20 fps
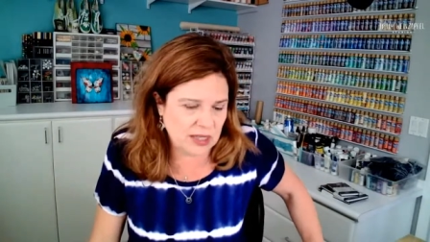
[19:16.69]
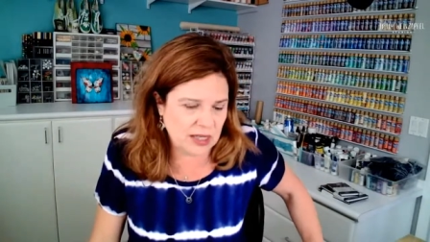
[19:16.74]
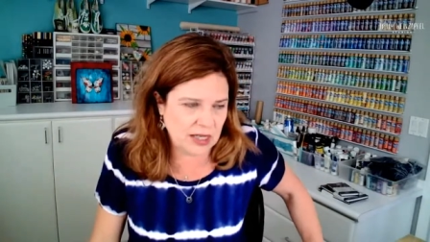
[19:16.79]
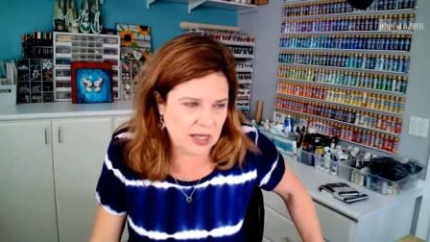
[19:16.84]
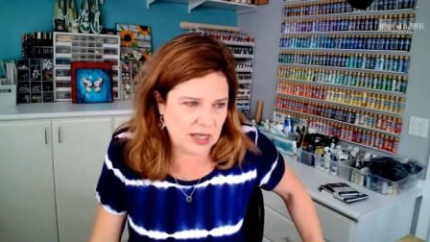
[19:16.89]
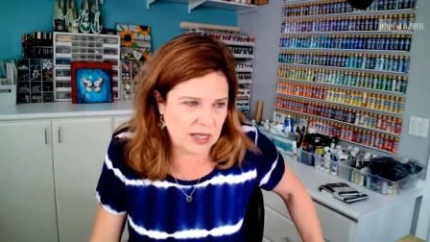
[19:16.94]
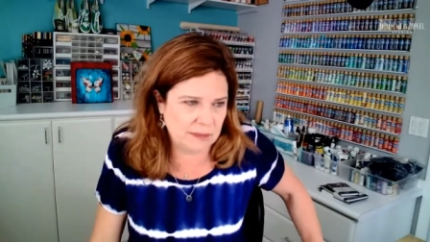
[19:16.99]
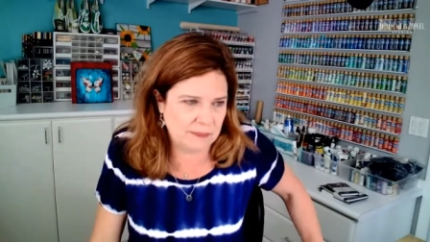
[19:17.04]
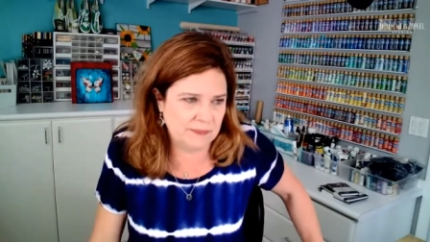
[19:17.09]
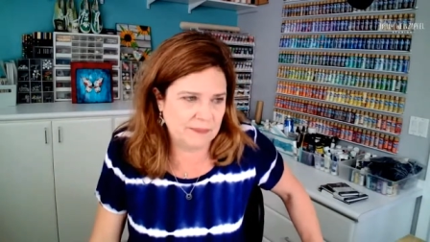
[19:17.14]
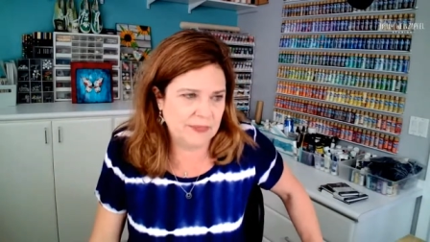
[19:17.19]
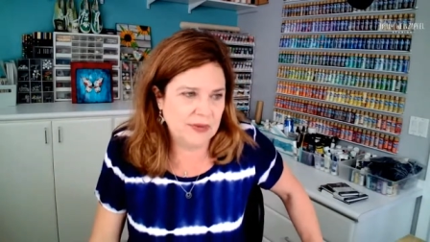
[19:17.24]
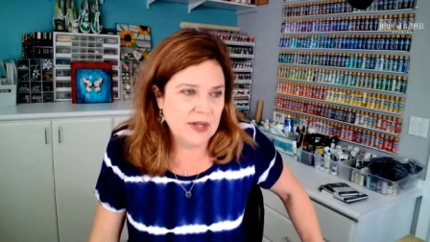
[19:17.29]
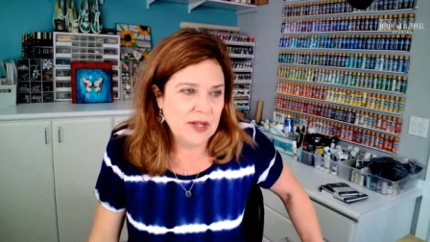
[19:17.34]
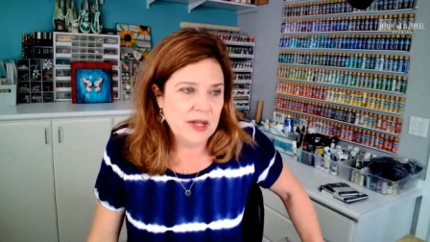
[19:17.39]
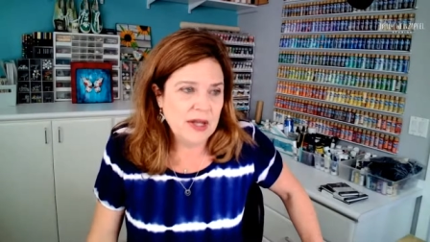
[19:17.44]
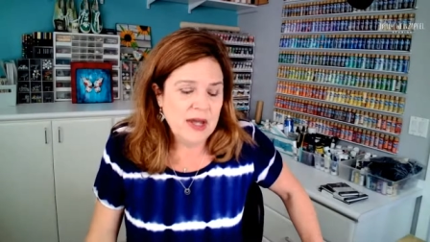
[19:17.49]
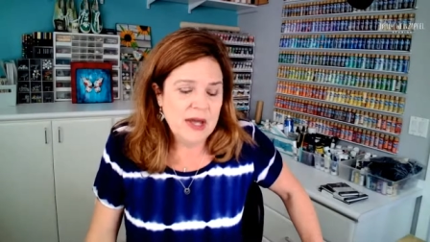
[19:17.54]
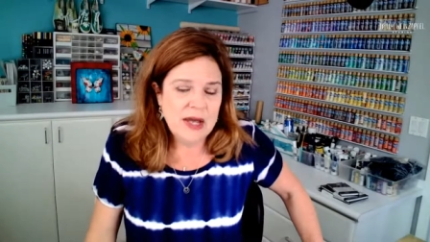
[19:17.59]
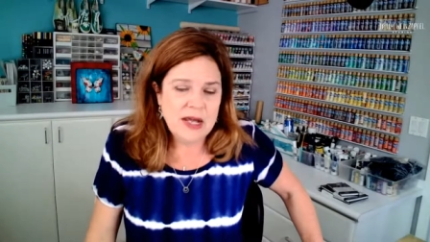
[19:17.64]

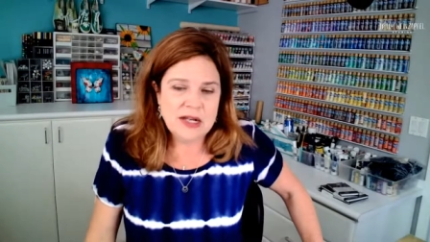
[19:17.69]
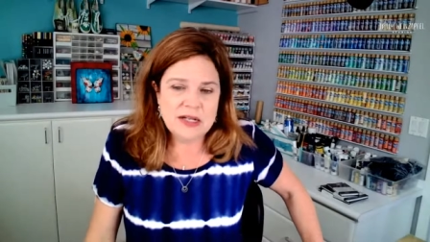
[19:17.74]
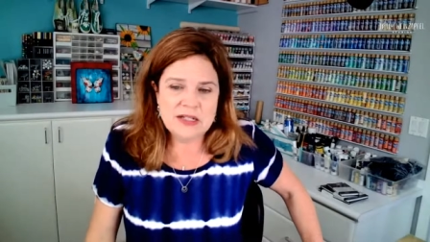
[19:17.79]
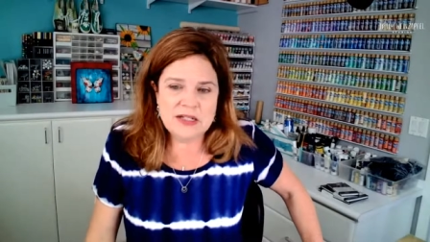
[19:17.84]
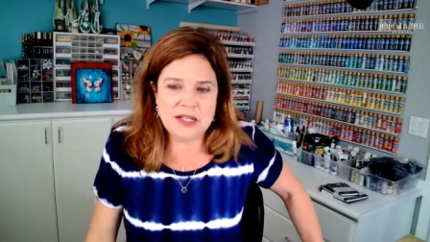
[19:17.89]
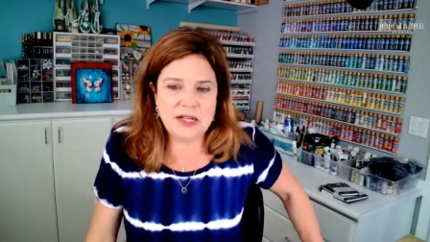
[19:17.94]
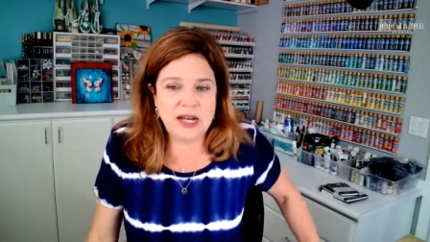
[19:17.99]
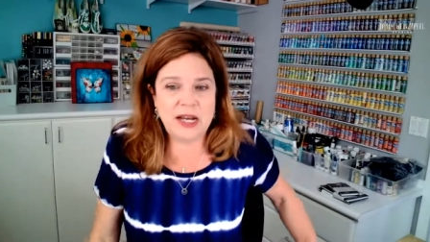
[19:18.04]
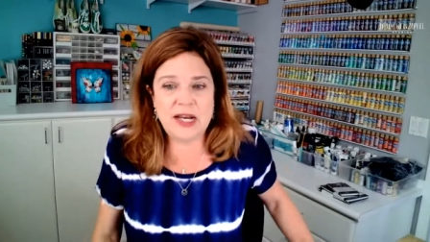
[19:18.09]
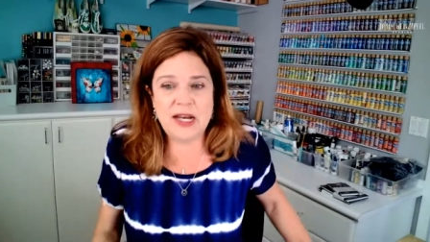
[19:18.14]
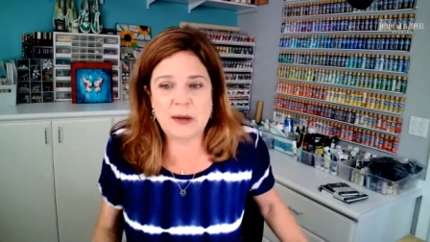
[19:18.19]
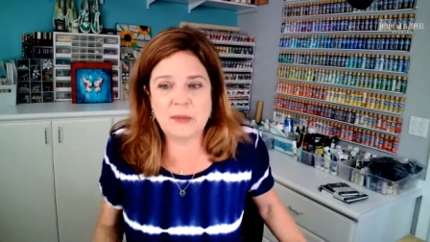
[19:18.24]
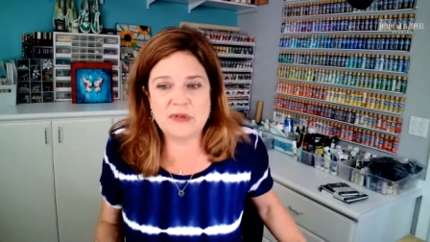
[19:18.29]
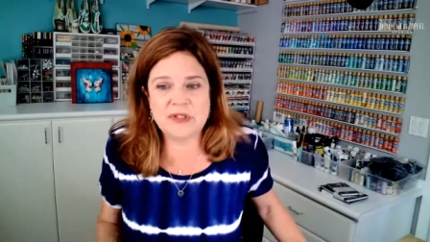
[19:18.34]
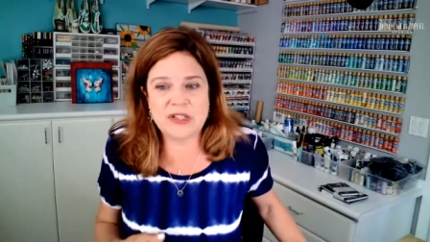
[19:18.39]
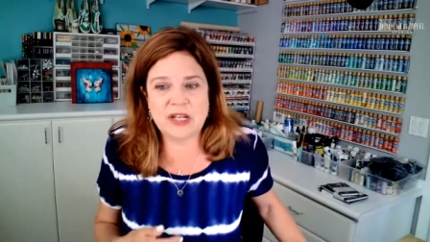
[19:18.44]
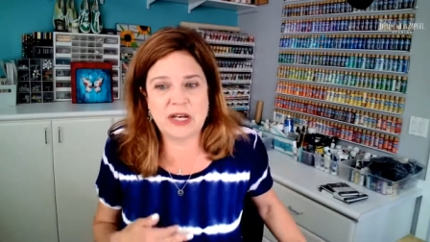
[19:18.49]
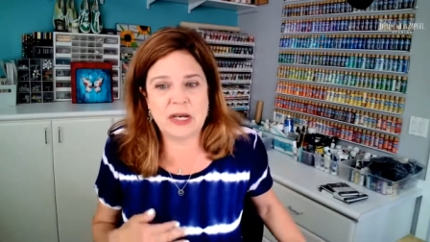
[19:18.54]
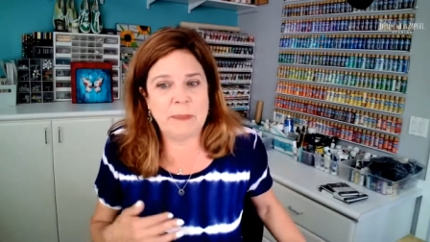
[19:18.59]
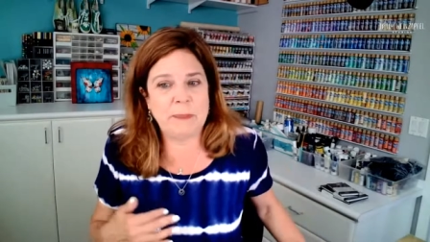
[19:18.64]
Tonight I
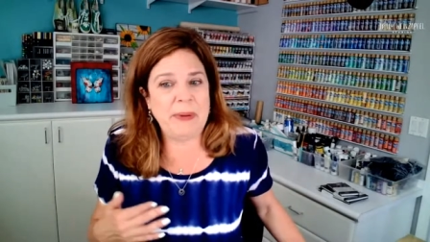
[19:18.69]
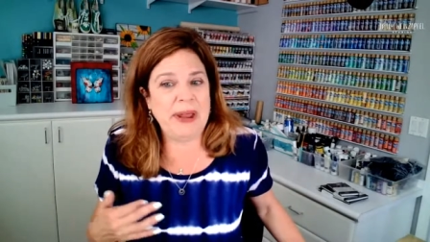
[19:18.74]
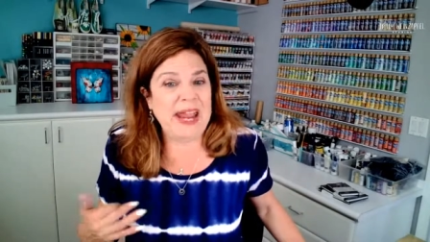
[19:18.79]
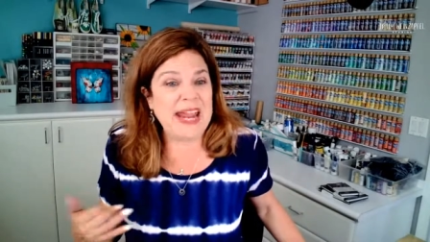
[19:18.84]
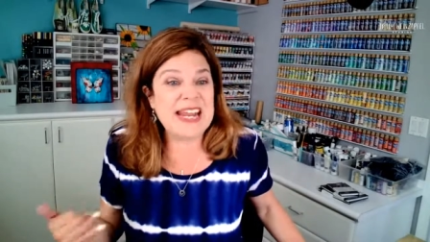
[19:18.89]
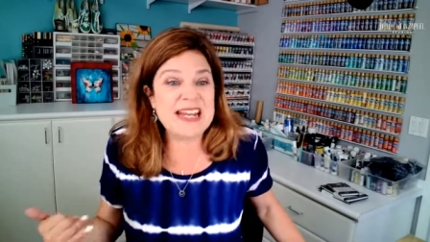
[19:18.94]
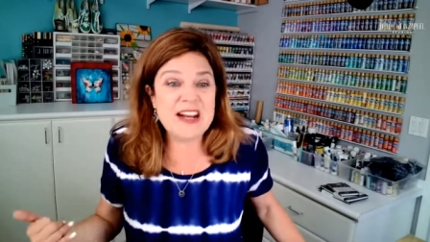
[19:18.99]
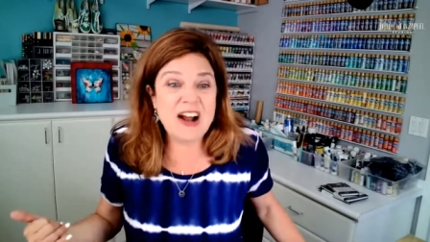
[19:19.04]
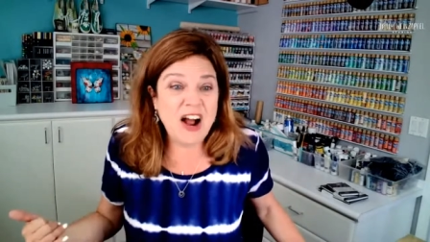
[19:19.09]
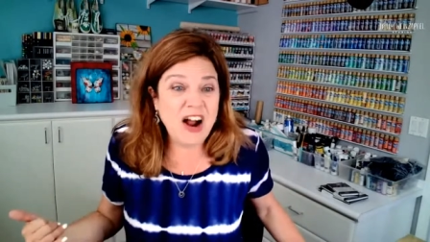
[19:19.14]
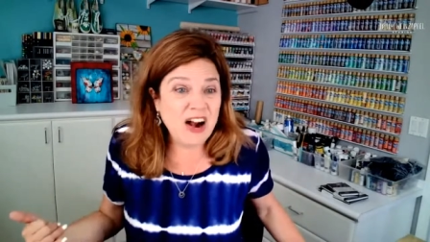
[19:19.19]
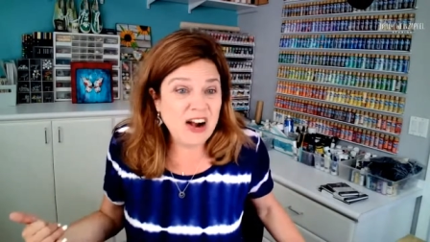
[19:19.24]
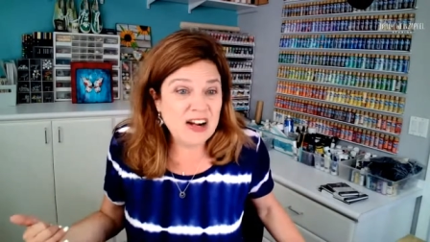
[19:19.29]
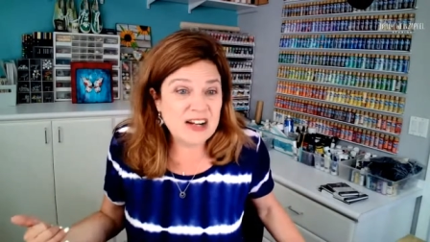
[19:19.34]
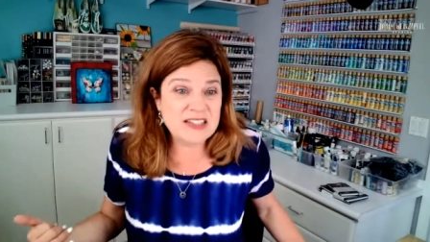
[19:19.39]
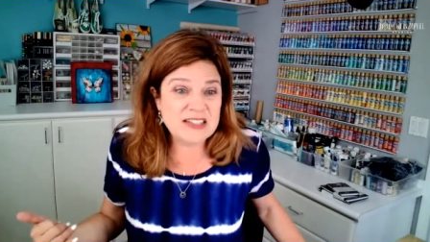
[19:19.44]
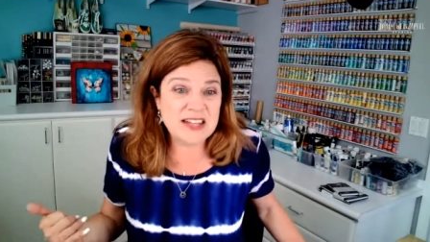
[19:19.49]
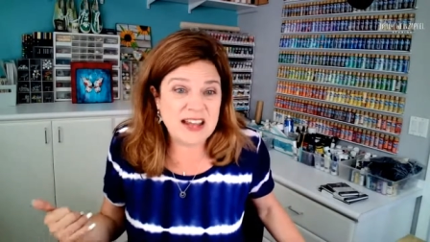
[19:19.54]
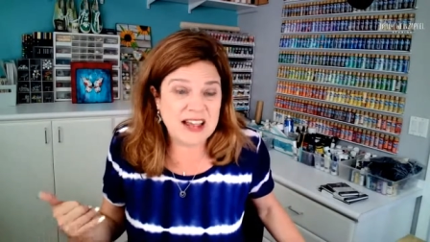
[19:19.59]
was going to paint hearts.